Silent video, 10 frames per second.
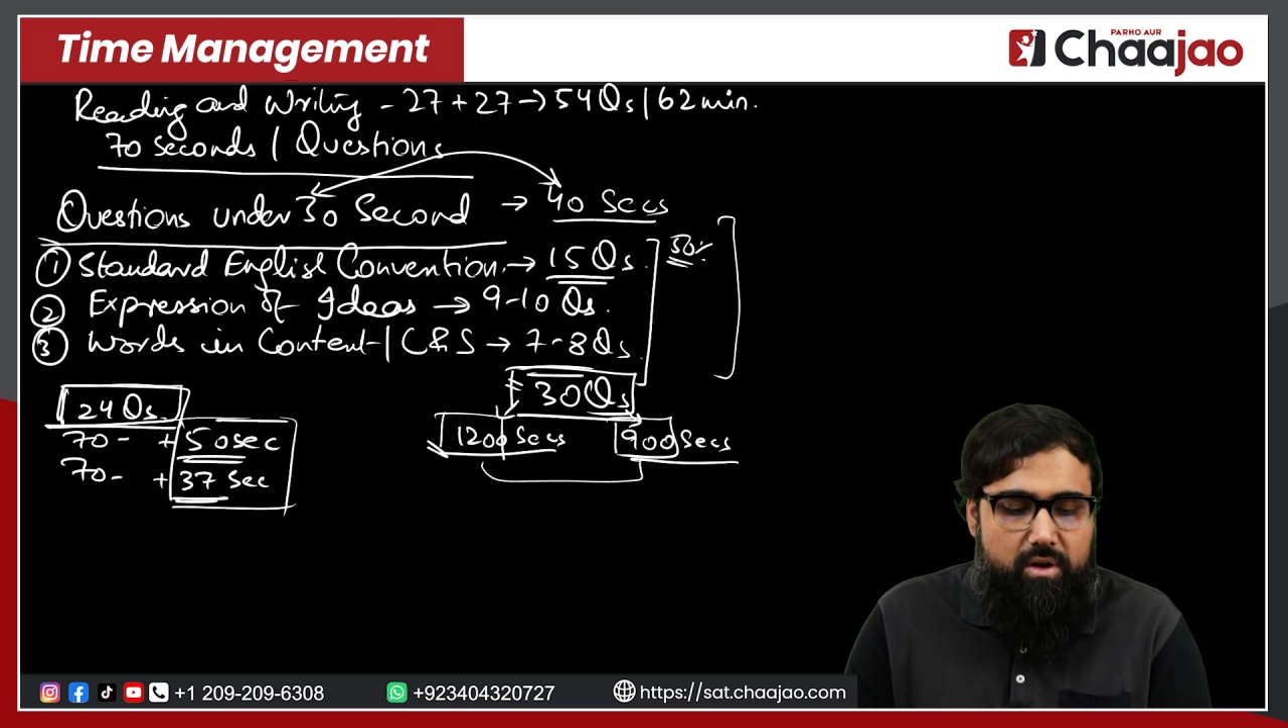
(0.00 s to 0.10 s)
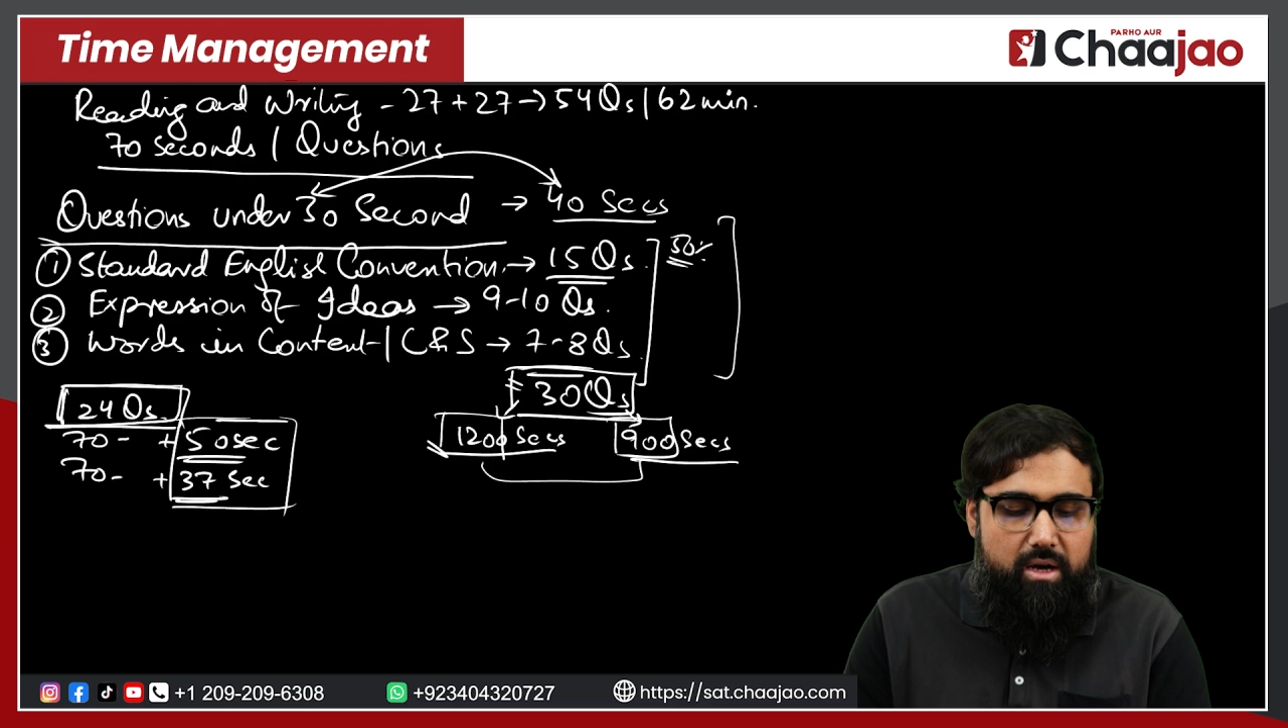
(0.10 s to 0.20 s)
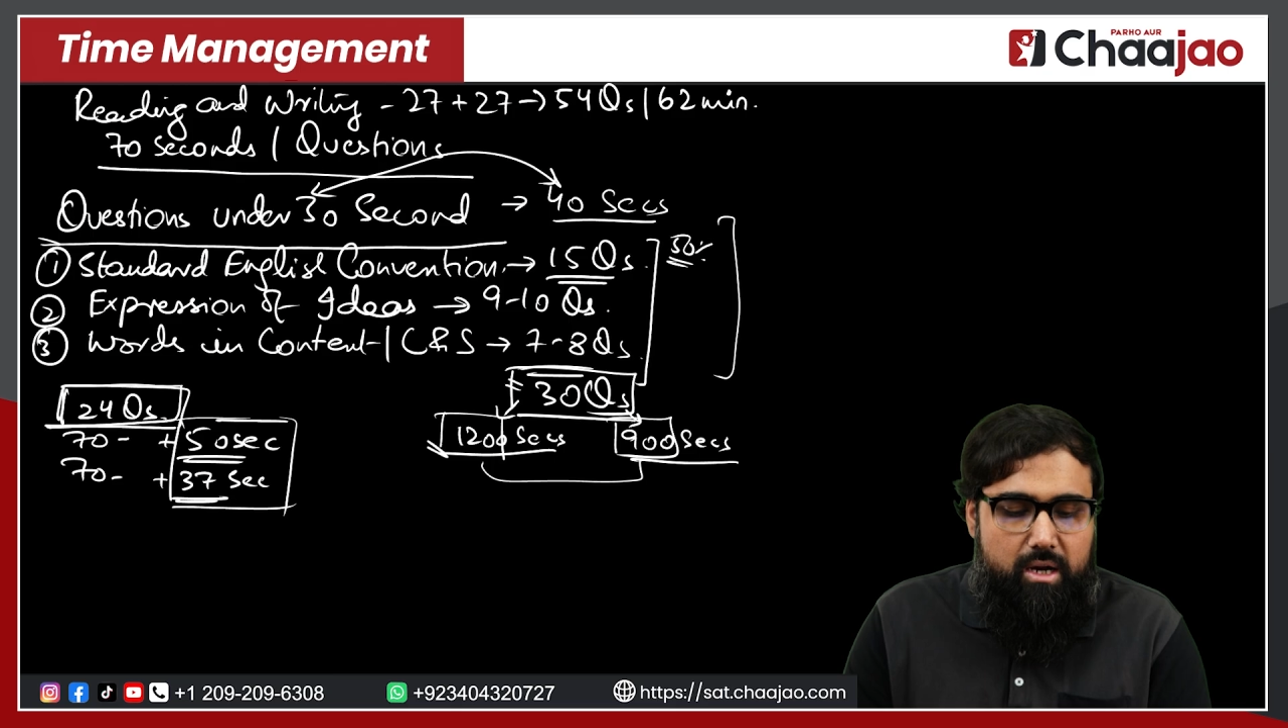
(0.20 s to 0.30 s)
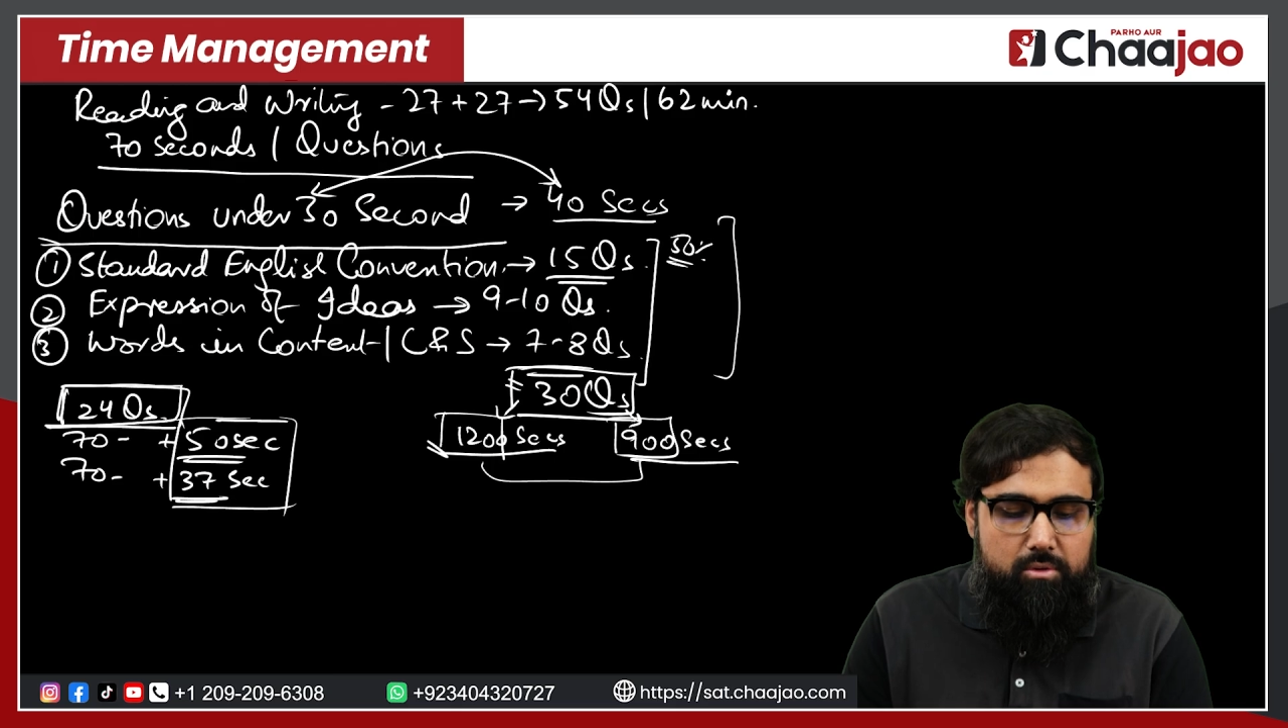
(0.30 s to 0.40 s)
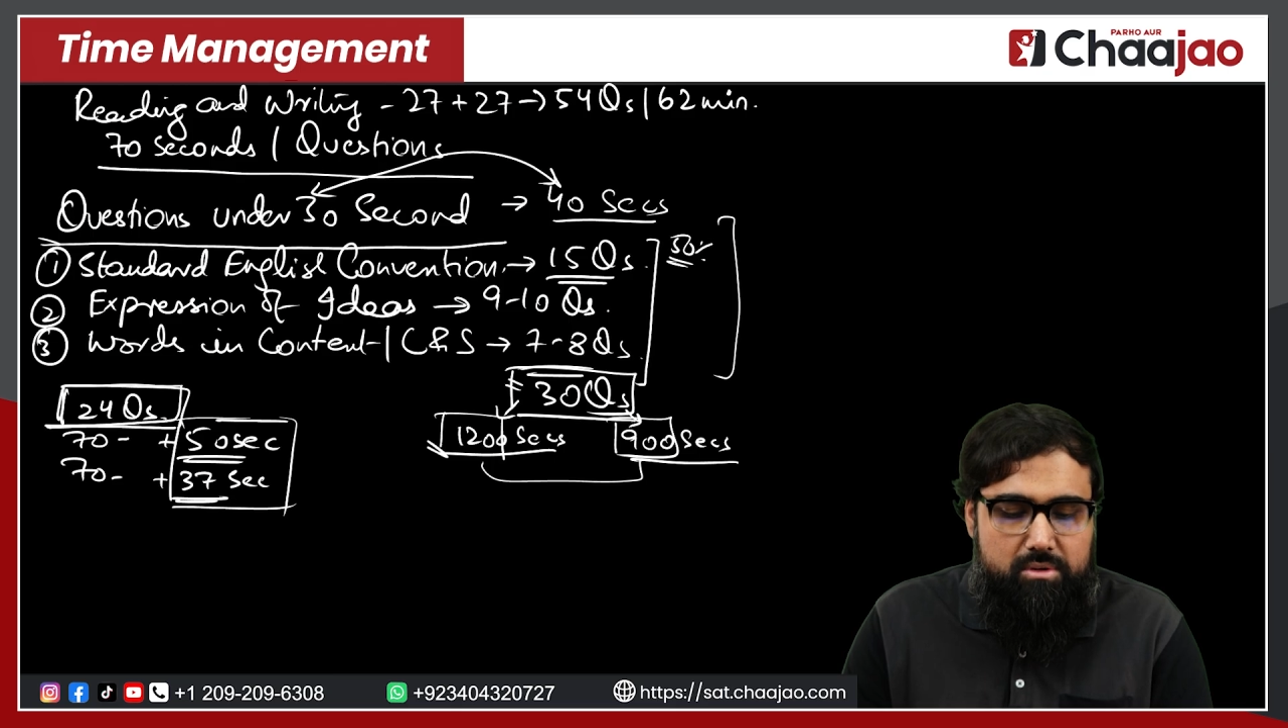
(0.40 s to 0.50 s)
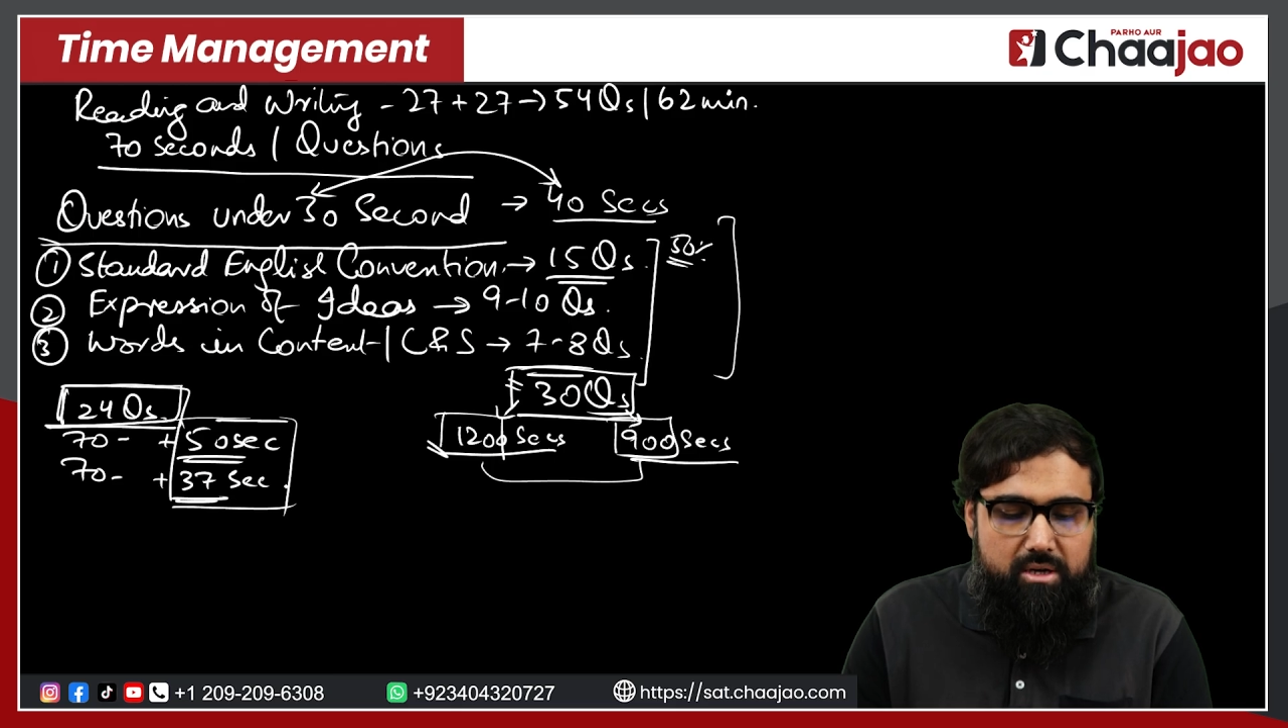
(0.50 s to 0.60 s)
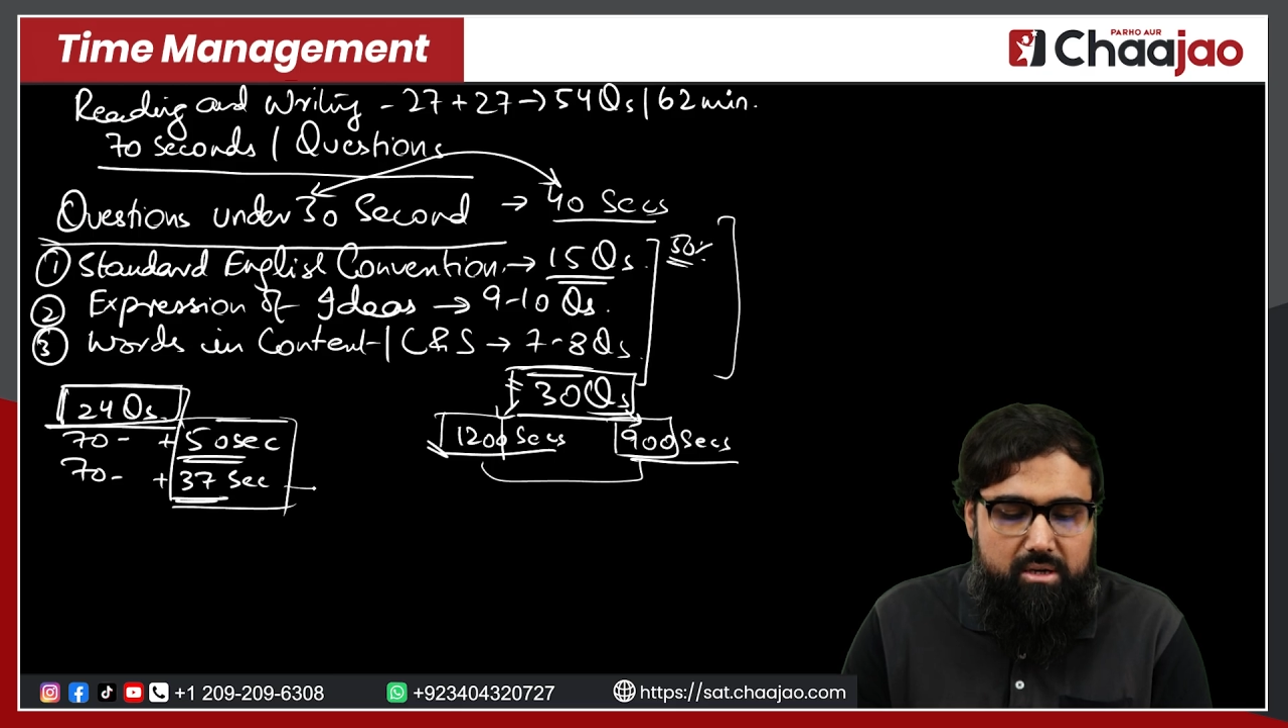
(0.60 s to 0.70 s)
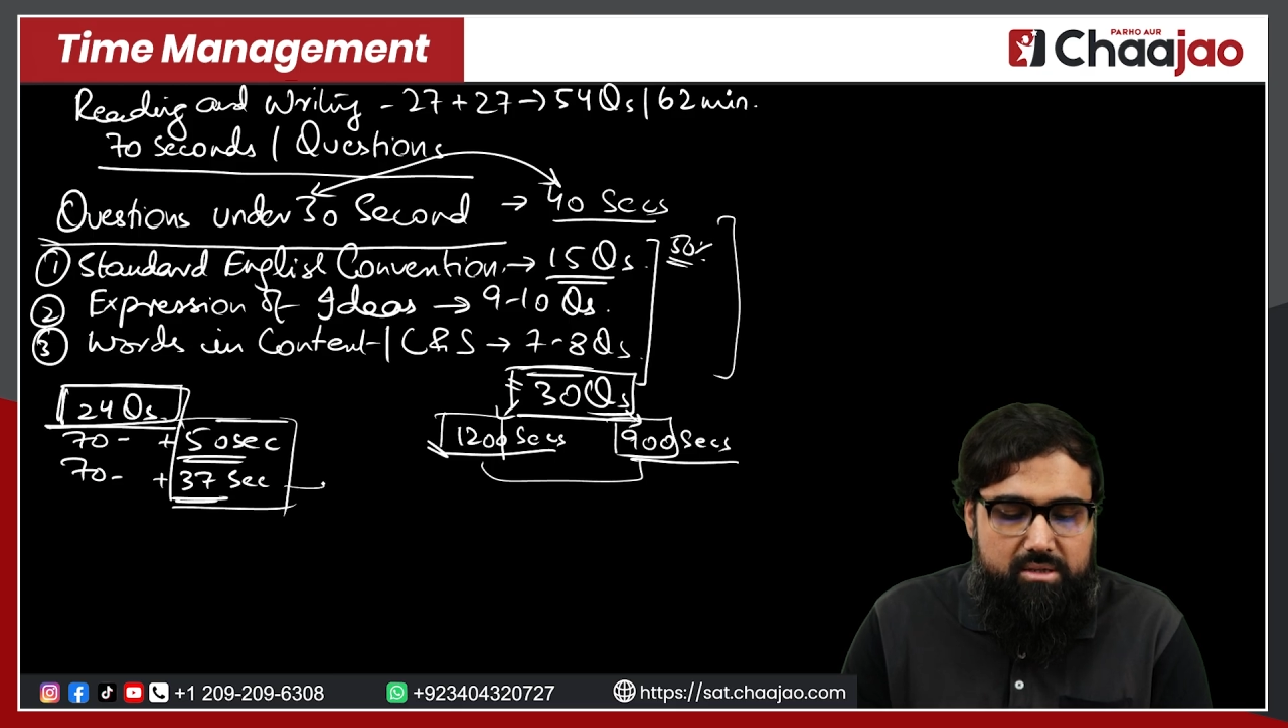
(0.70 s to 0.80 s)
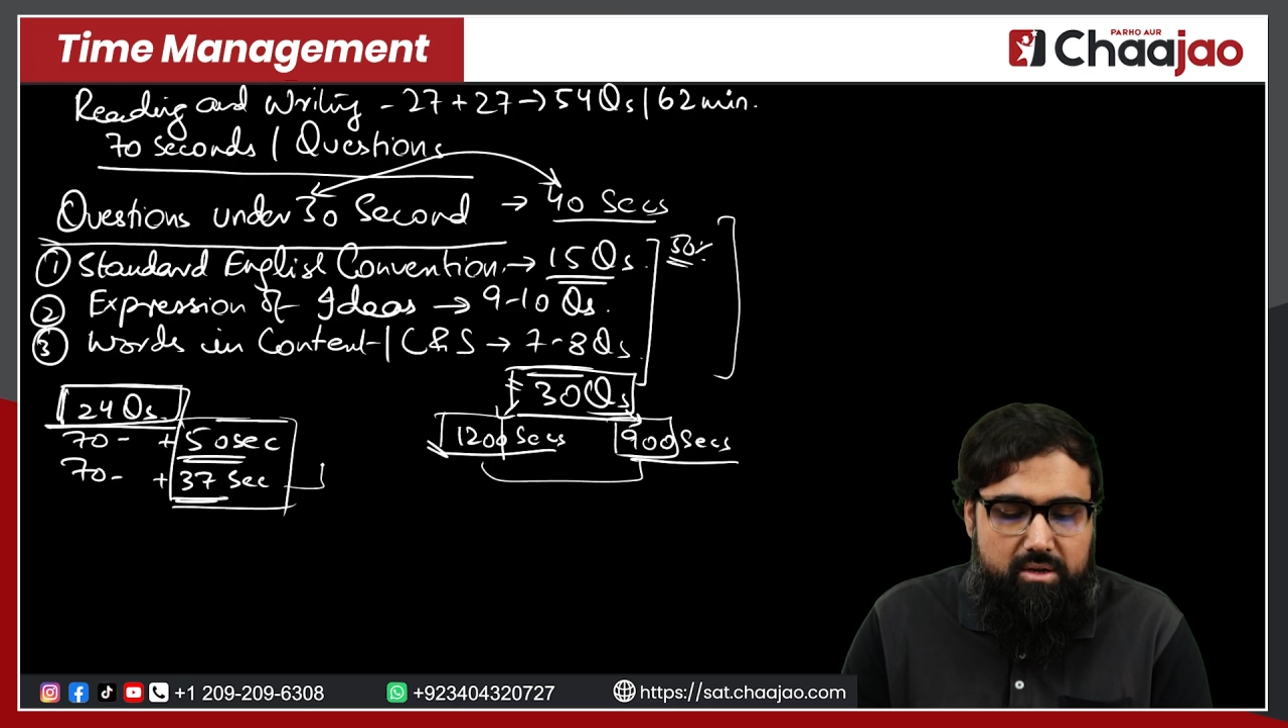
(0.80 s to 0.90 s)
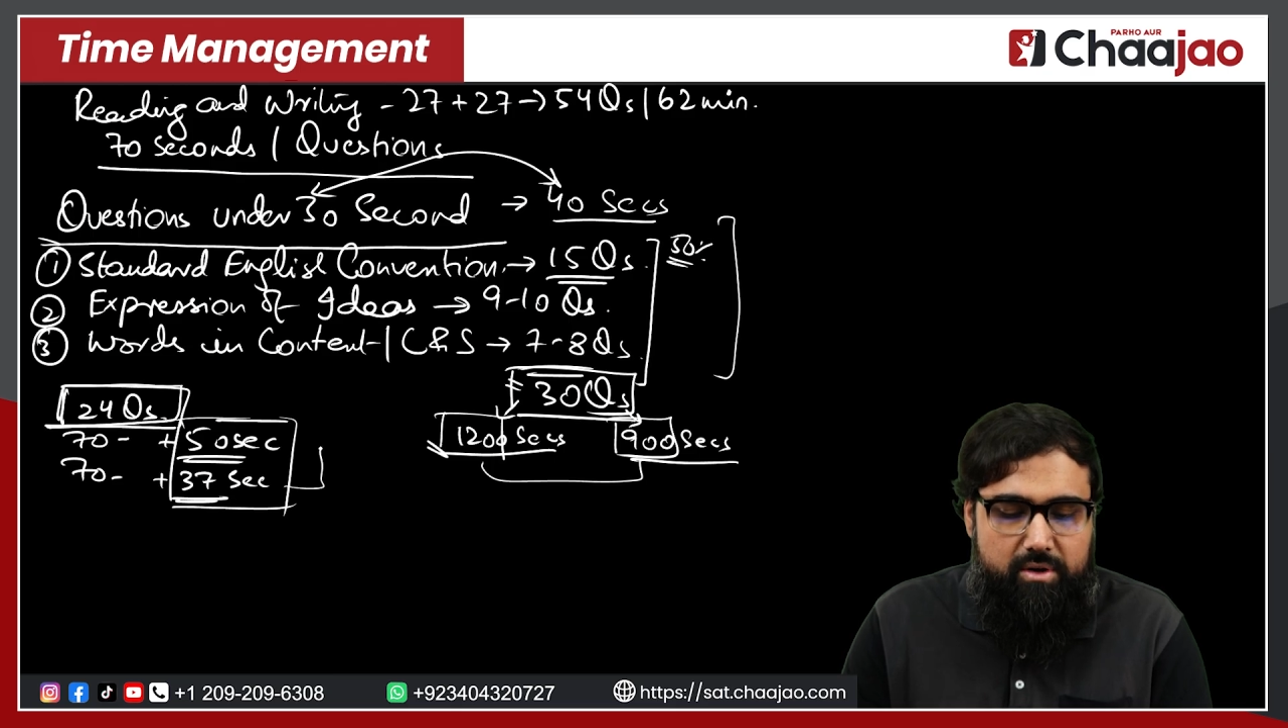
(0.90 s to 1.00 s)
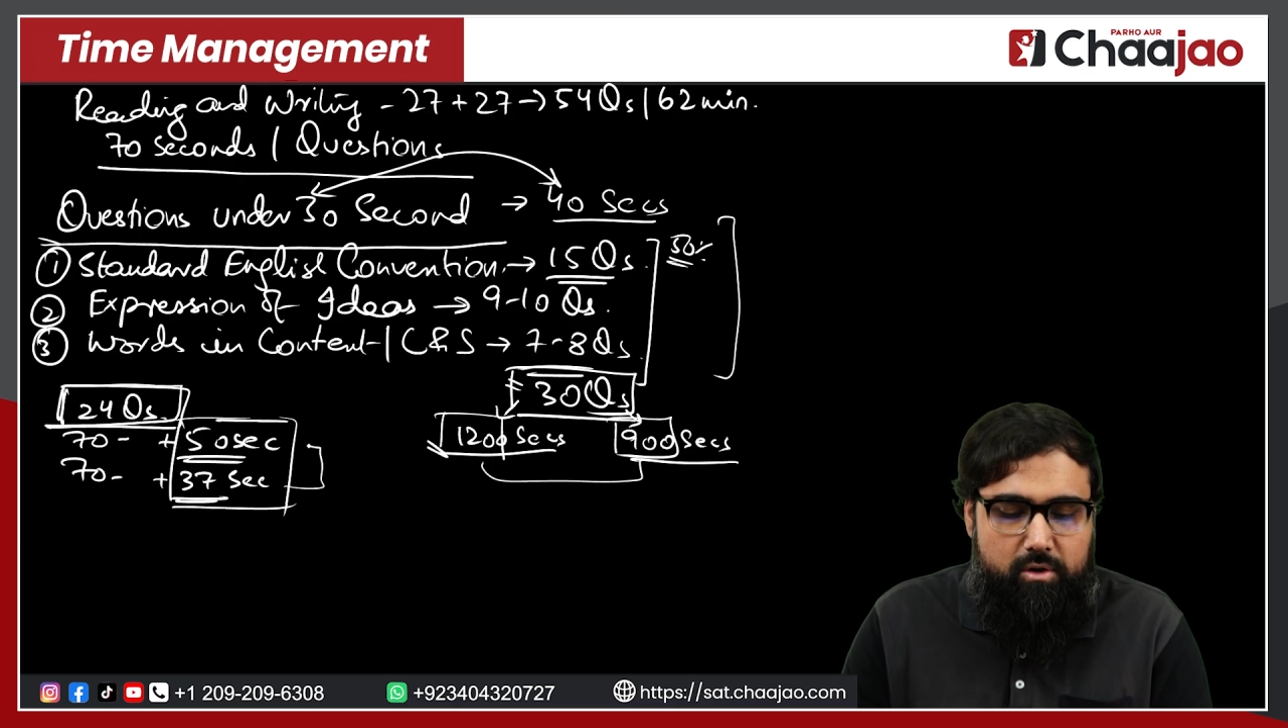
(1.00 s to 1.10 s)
around 37